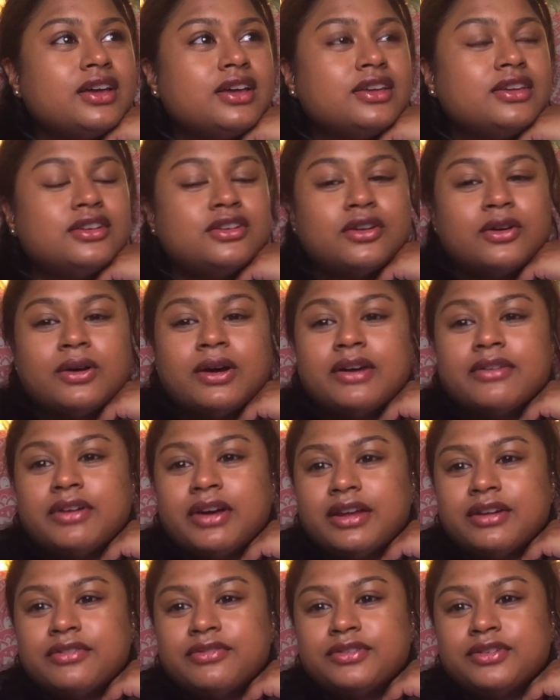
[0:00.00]
You know, I've had
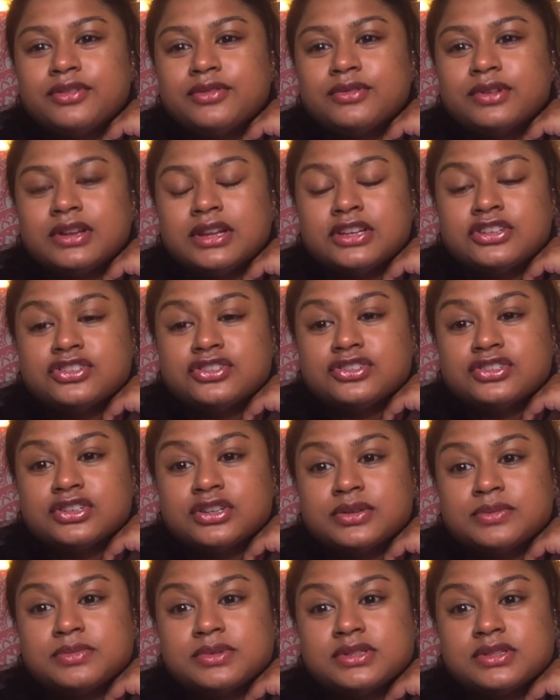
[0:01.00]
a few
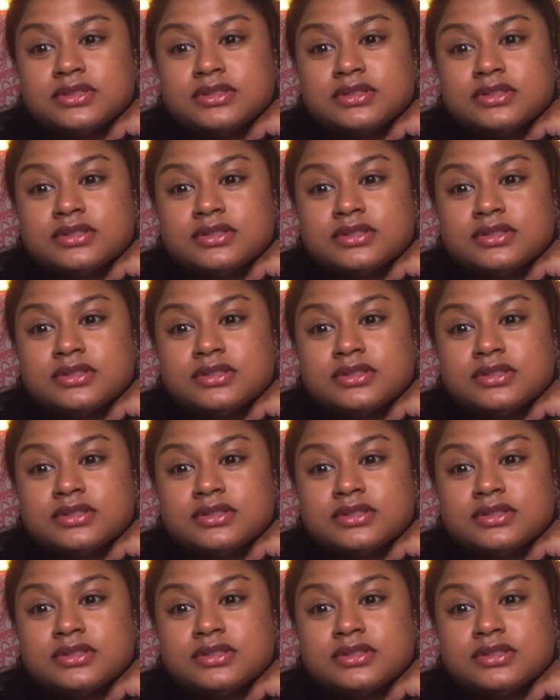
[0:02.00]
relationships,